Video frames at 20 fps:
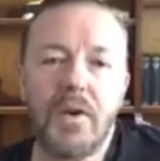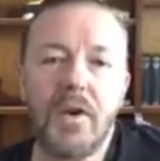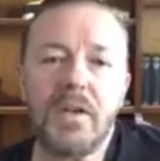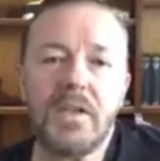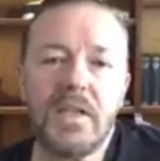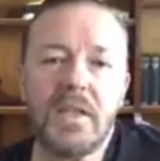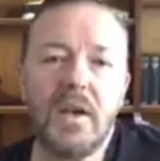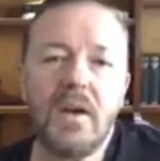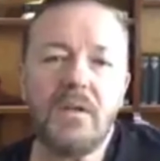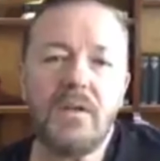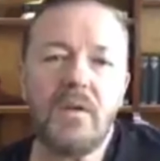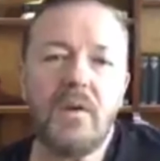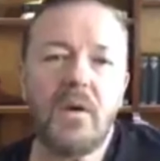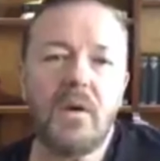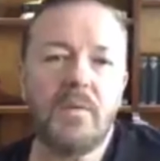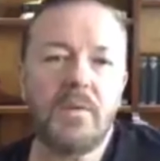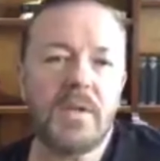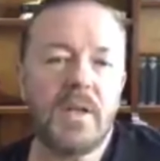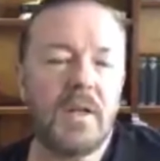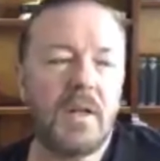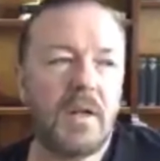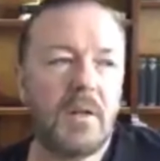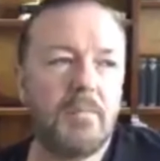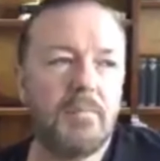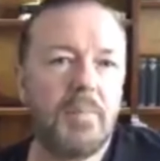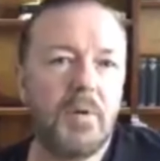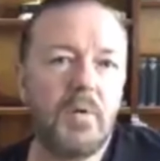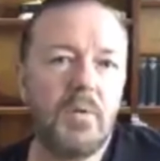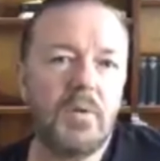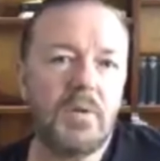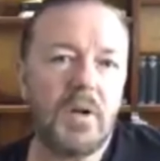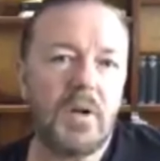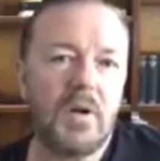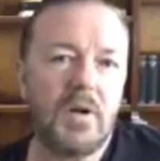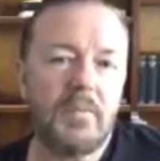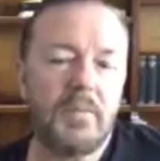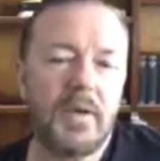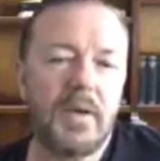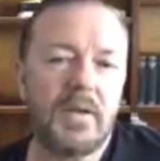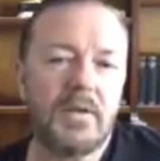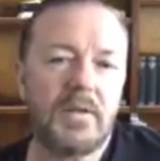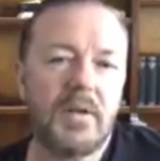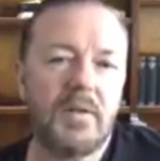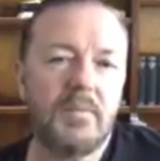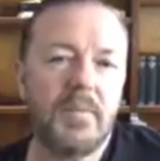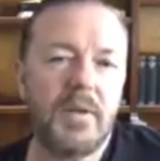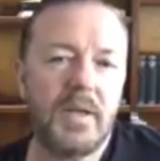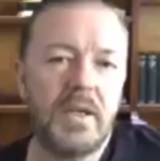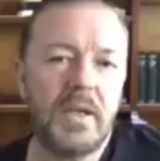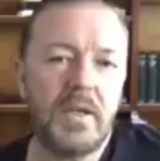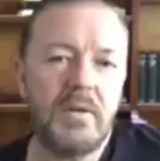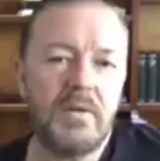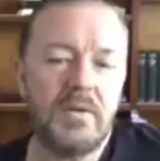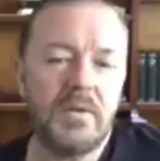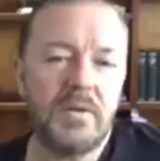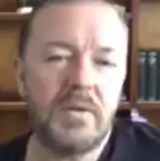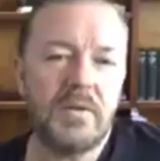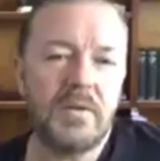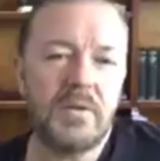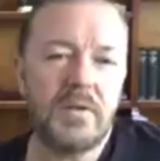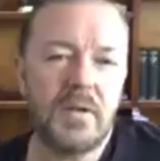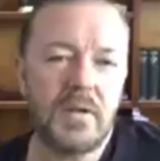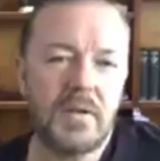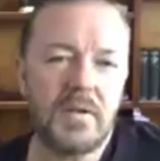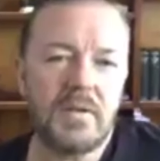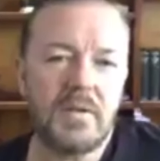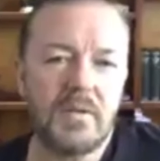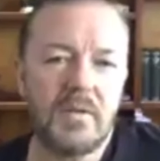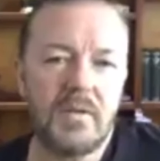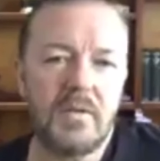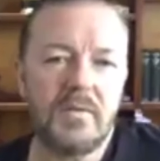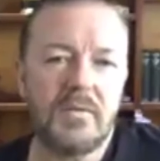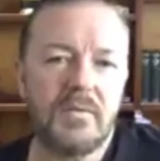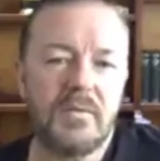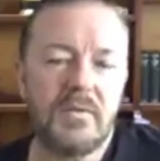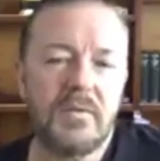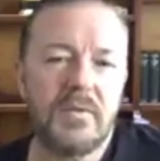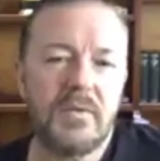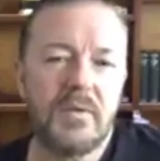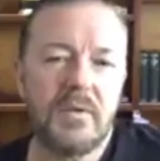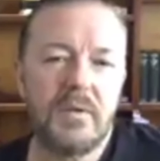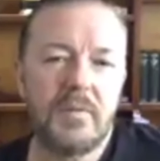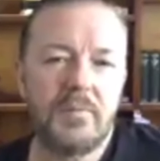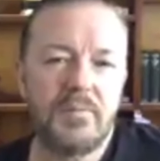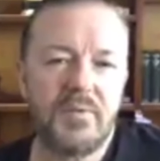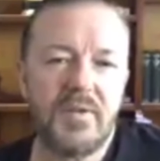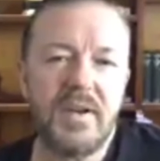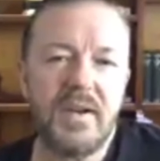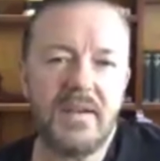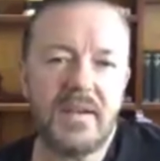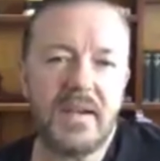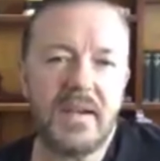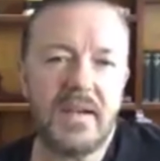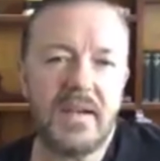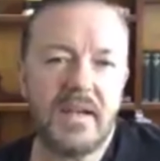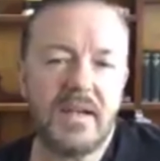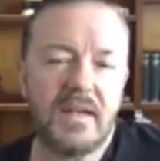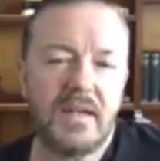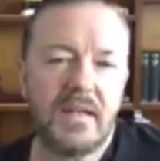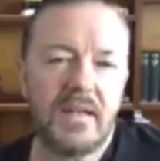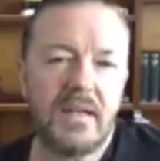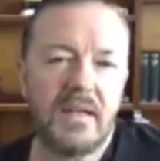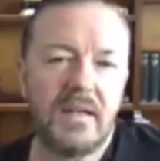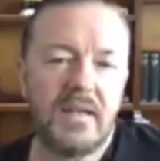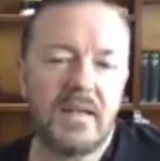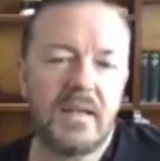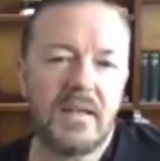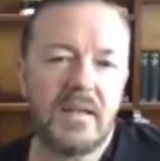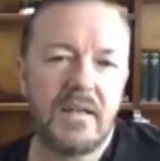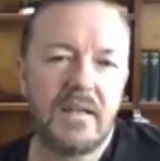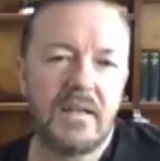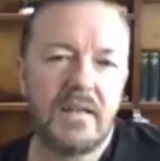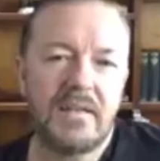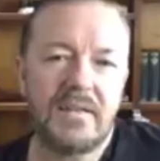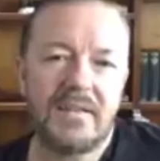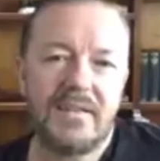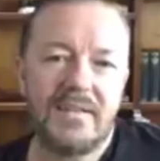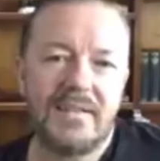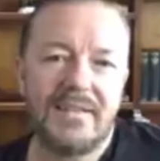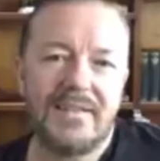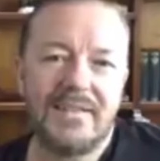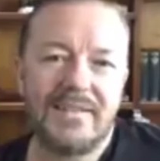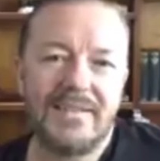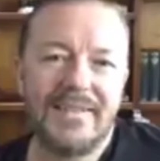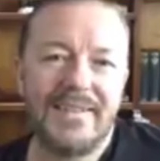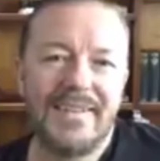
Uh, well, first thing I thought I was like a bulldog because I'd be used to the sort of breathing